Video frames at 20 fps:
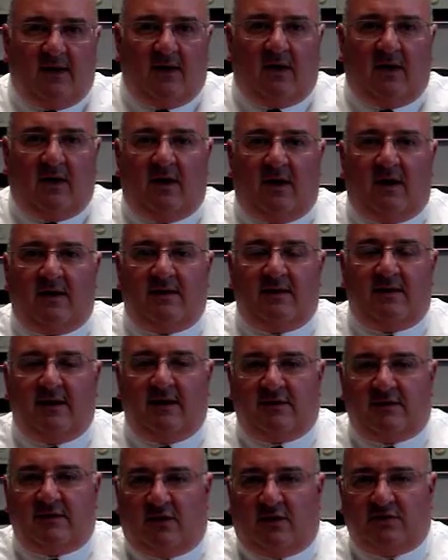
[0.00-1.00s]
on
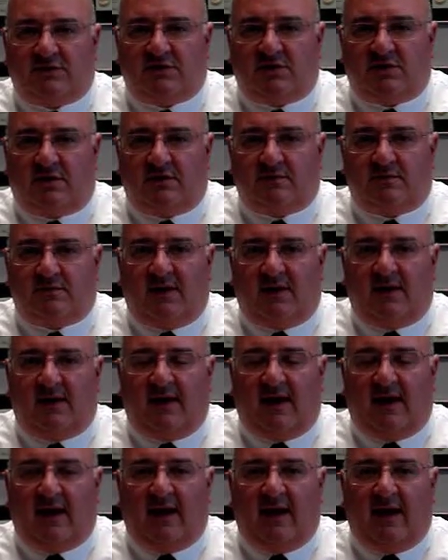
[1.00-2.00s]
the adult
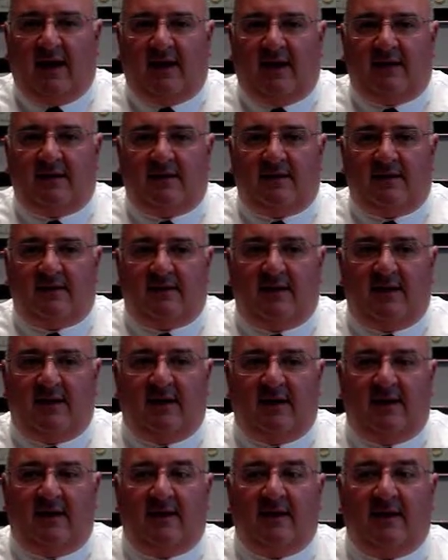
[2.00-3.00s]
children and
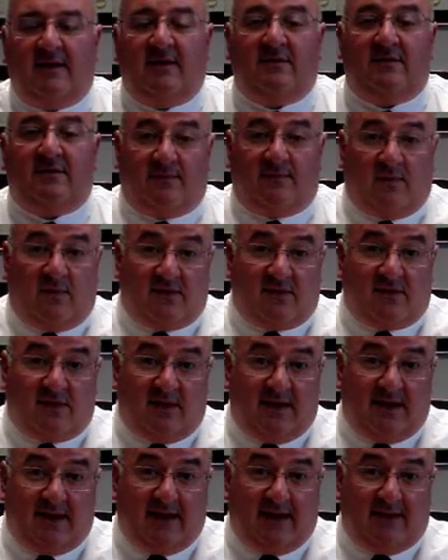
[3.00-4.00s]
the divorce
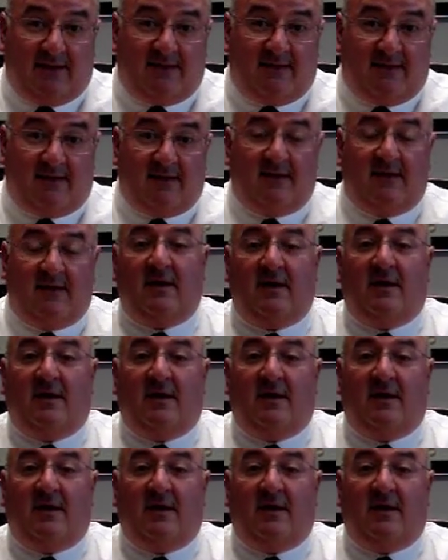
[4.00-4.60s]
litigants,